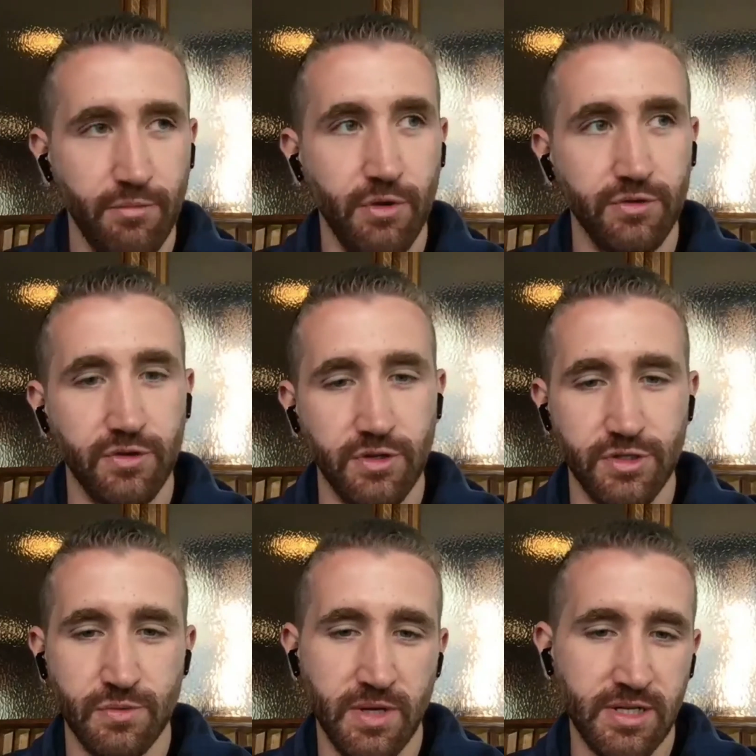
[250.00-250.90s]
all sorts,
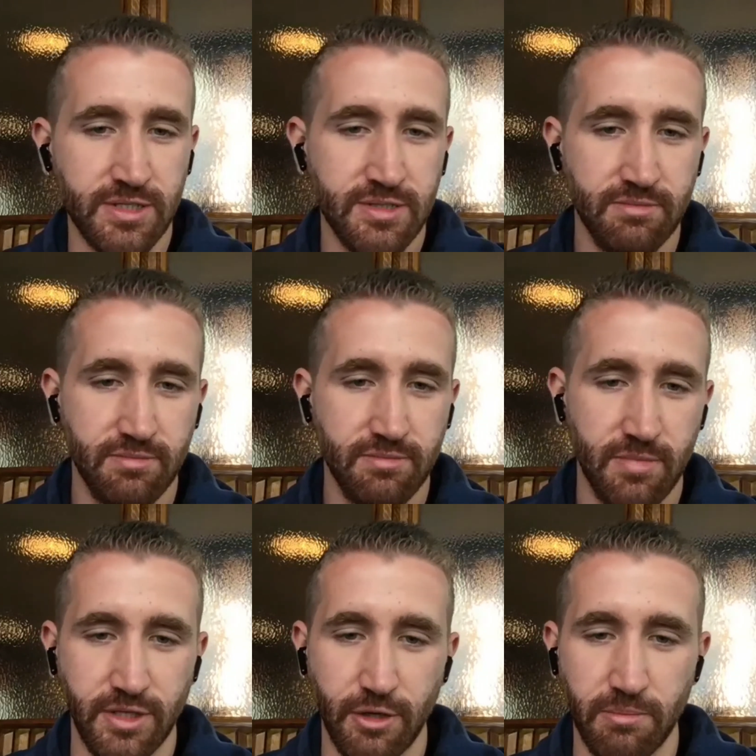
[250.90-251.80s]
as well as
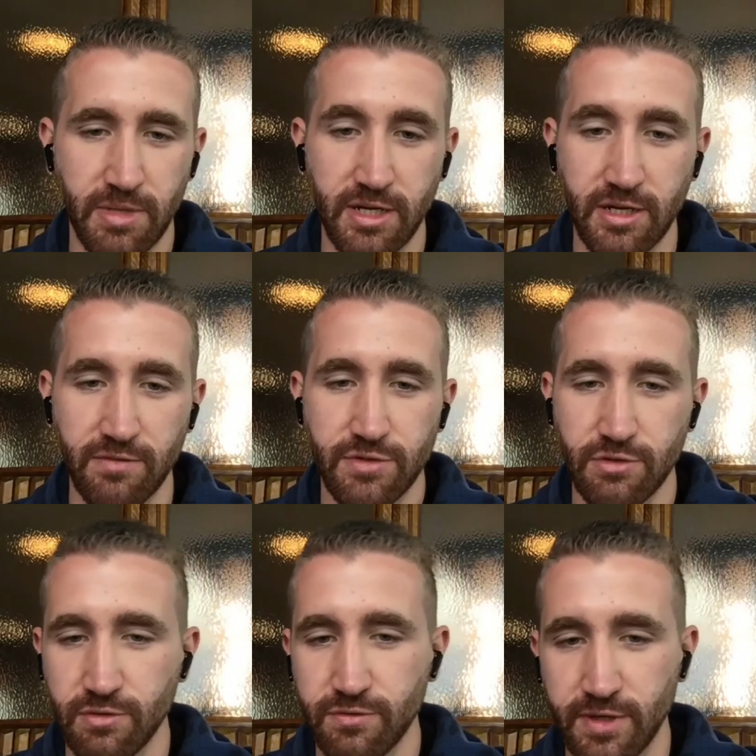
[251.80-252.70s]
media,
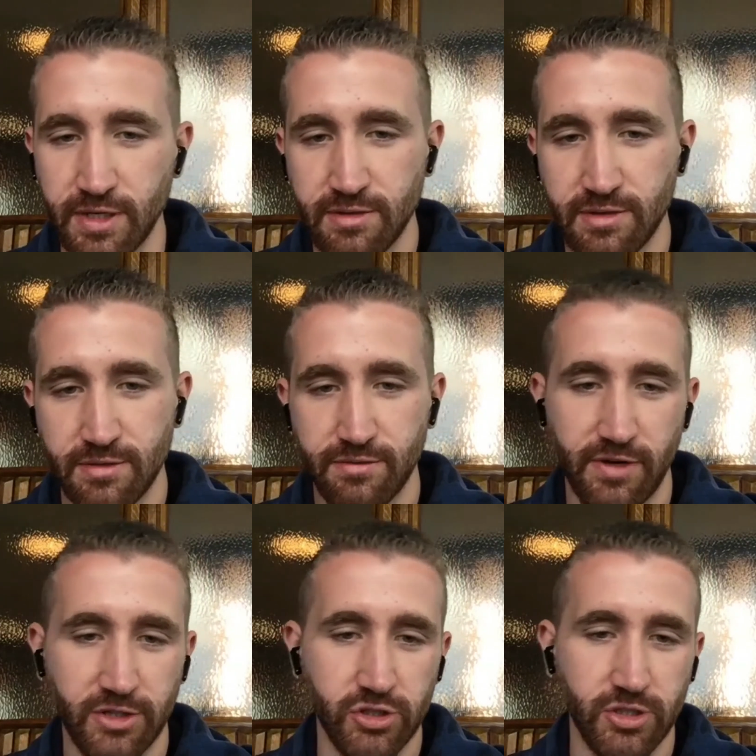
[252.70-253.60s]
photography,
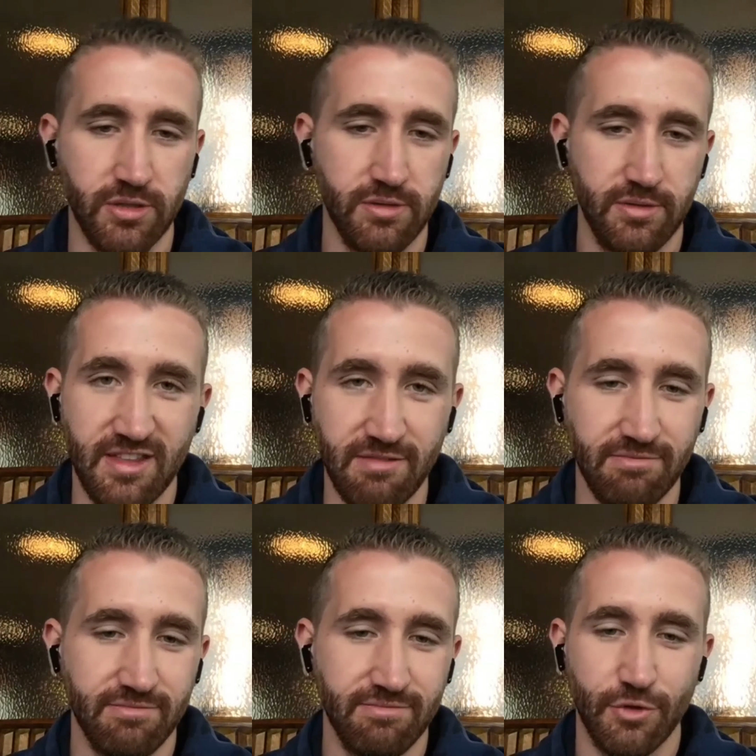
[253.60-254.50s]
fashion,
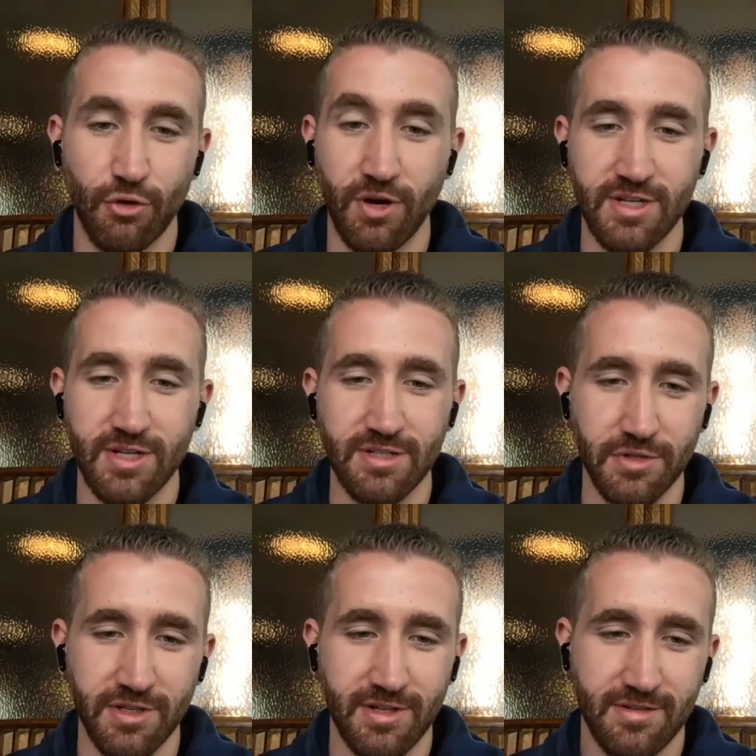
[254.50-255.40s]
anything creative
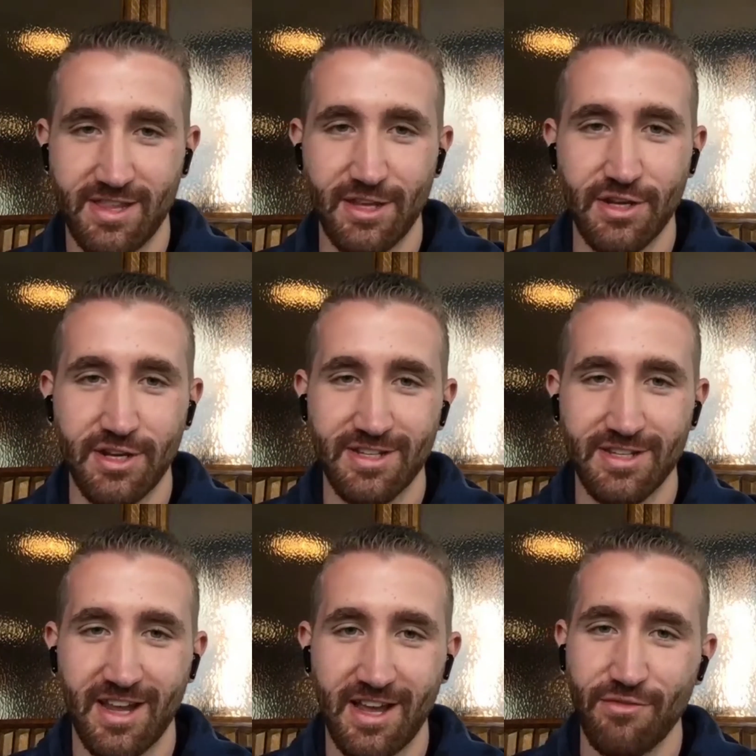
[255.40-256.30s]
really. I think you need to
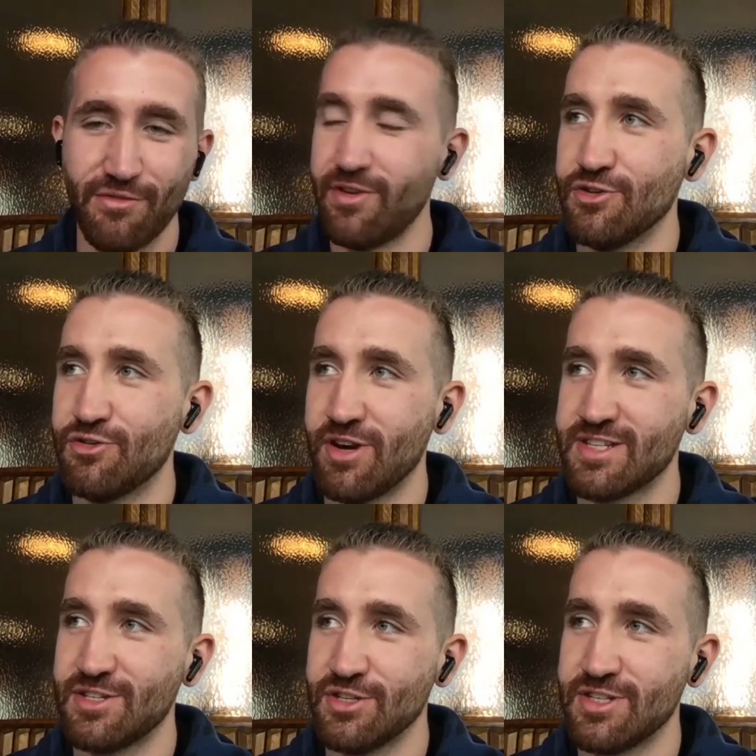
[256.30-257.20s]
have
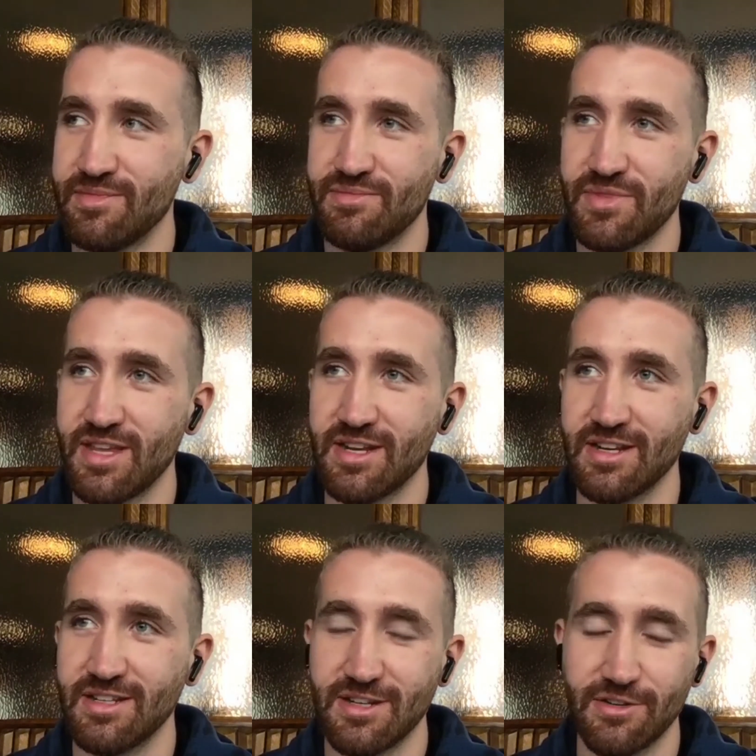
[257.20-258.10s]
interest just in
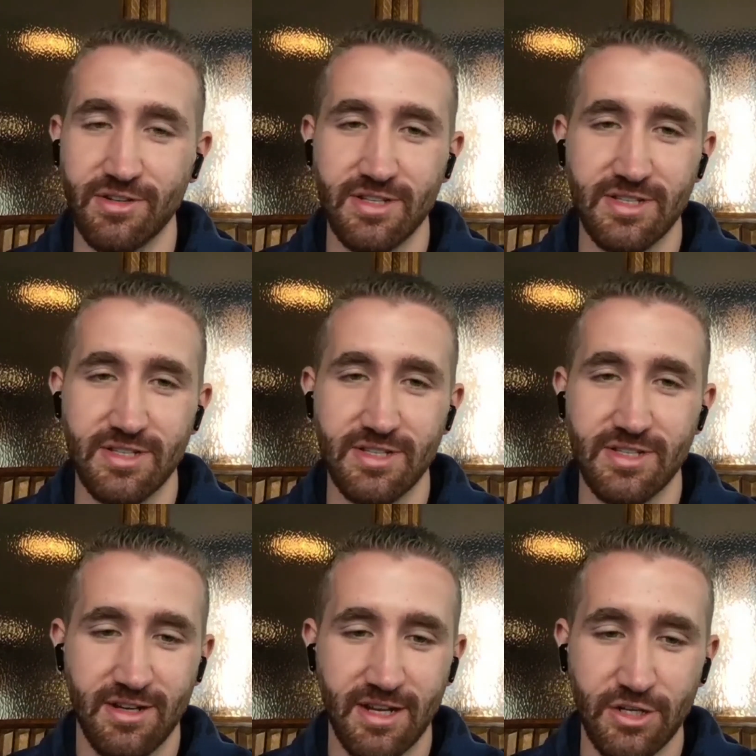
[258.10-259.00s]
interior
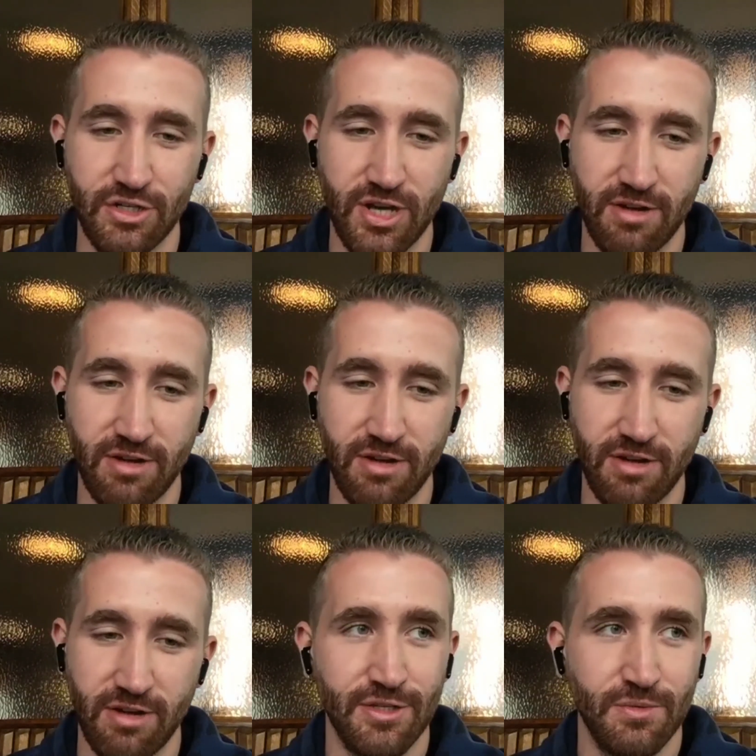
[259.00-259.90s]
design in
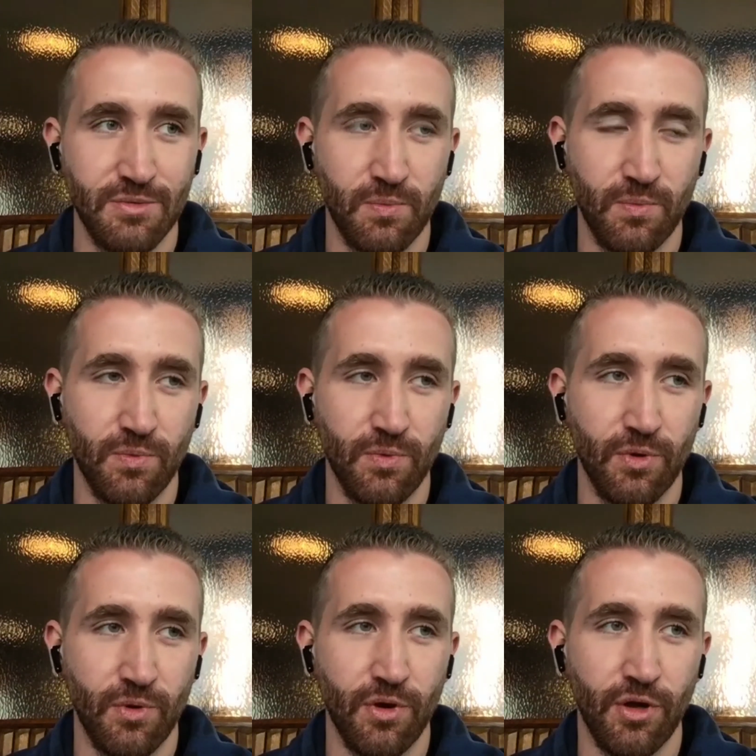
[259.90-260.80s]
general. It's
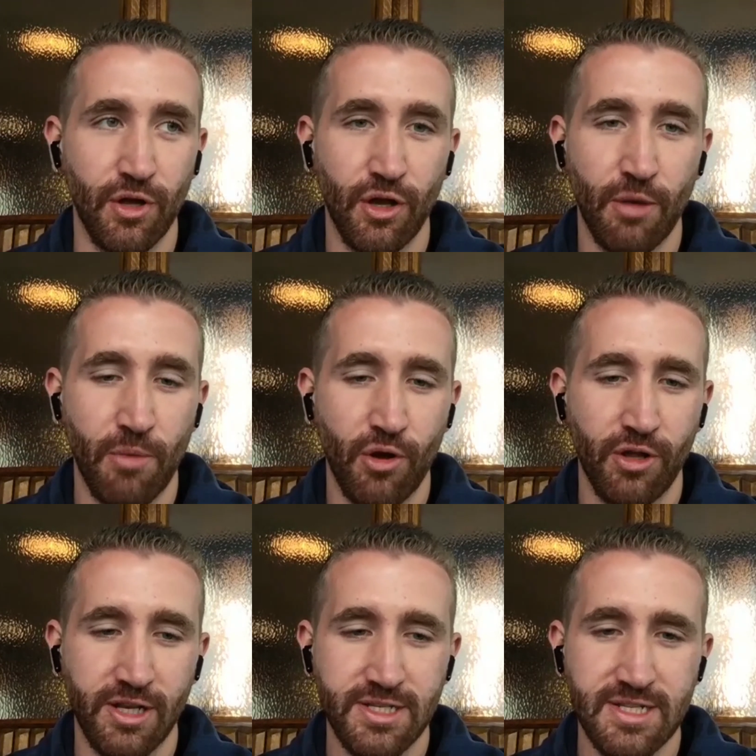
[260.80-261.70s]
a lot more
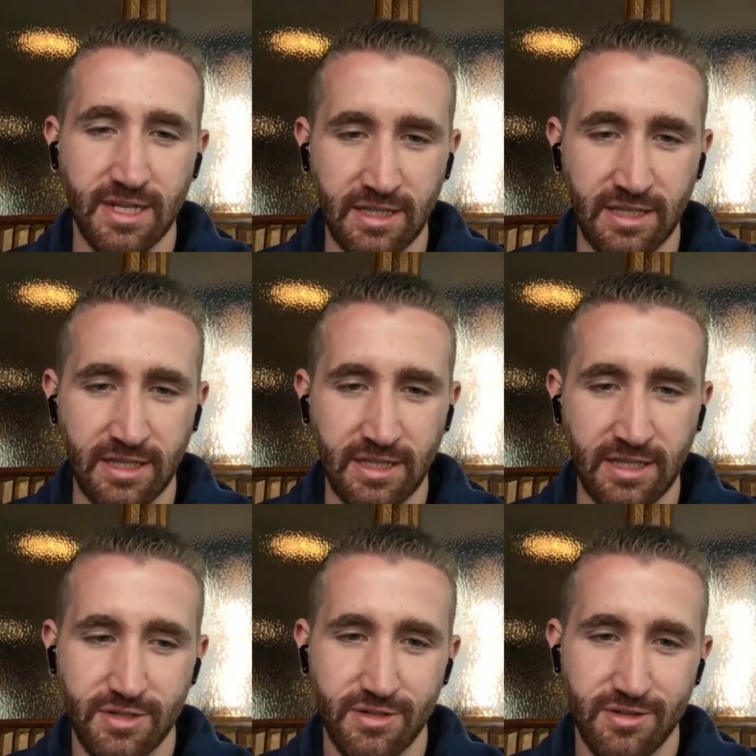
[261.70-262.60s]
holistic than
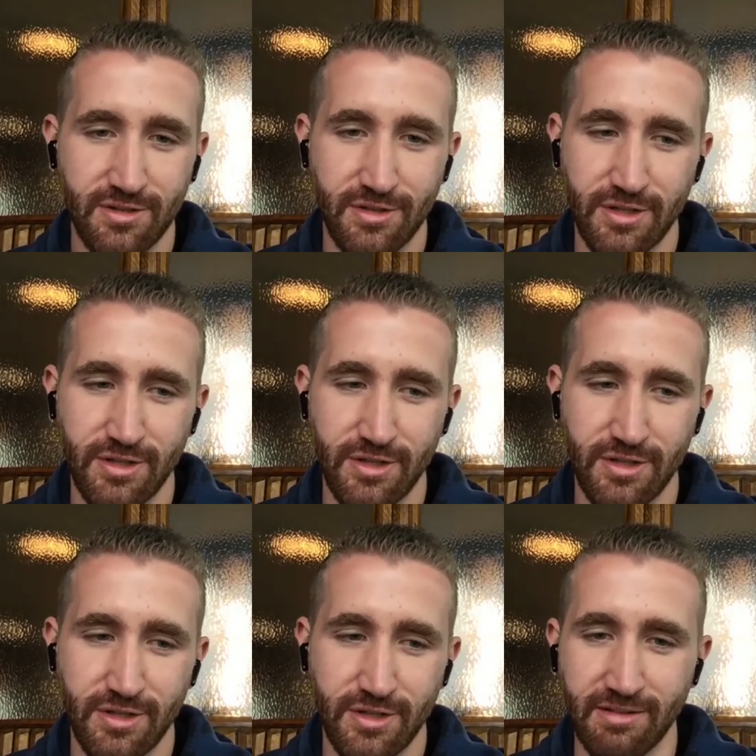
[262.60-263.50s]
just
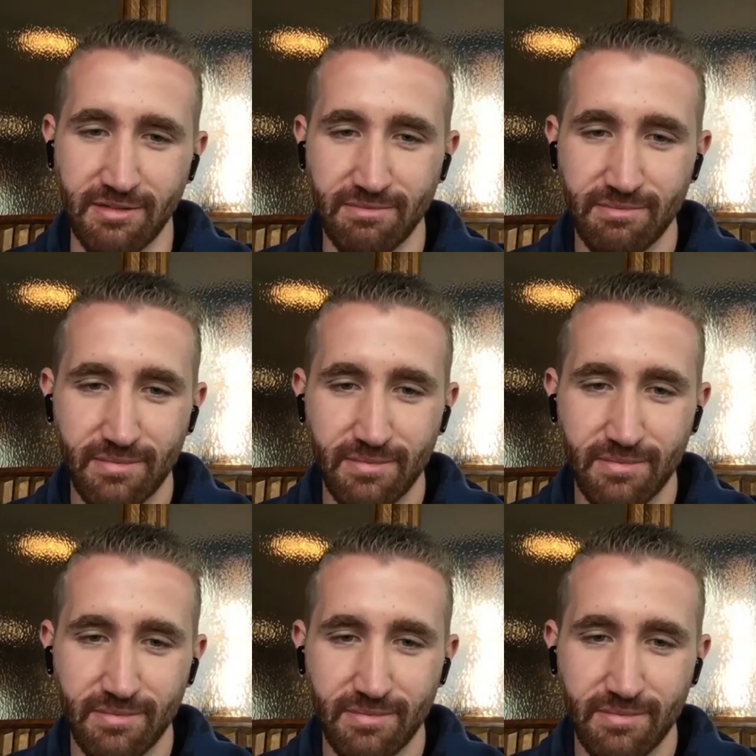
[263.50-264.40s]
picking
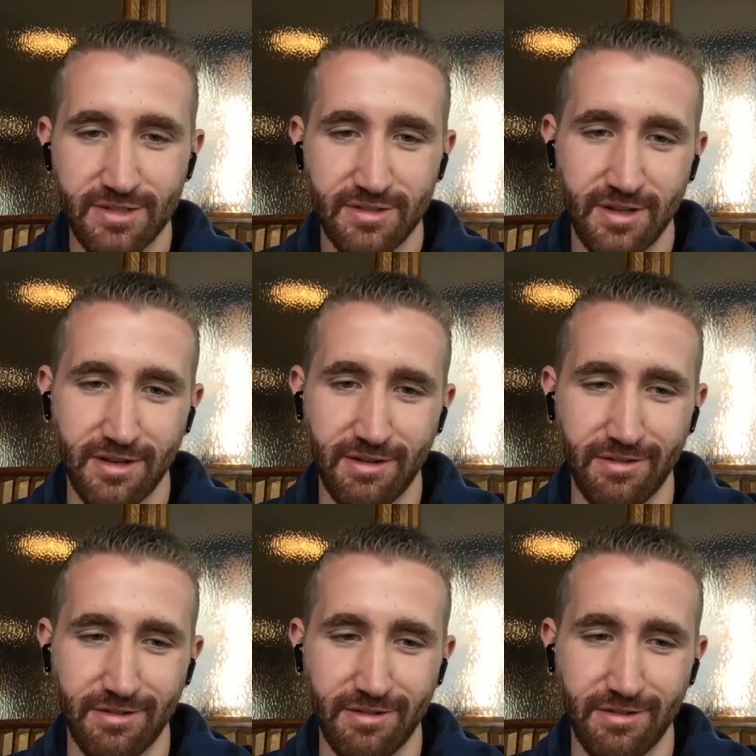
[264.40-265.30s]
cabinets,
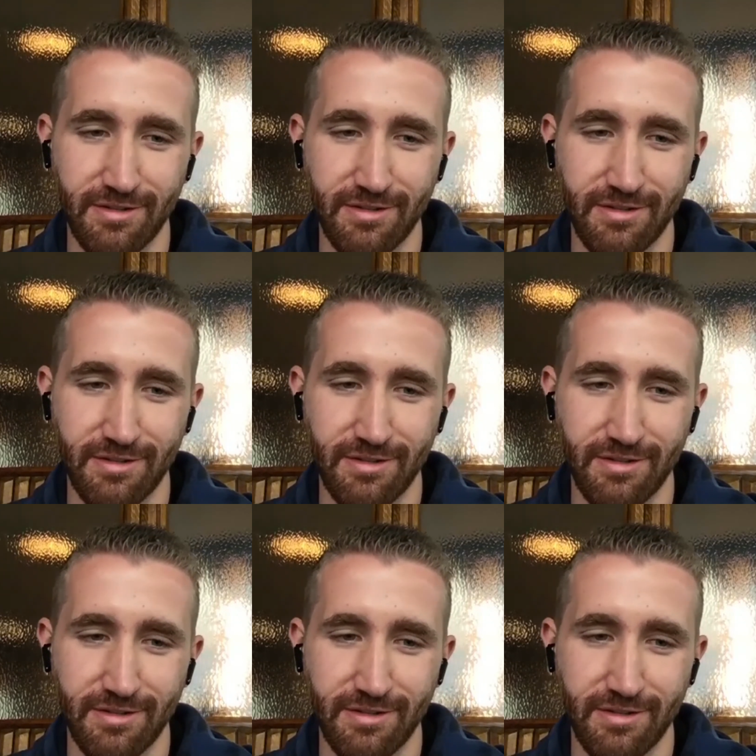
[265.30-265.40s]
and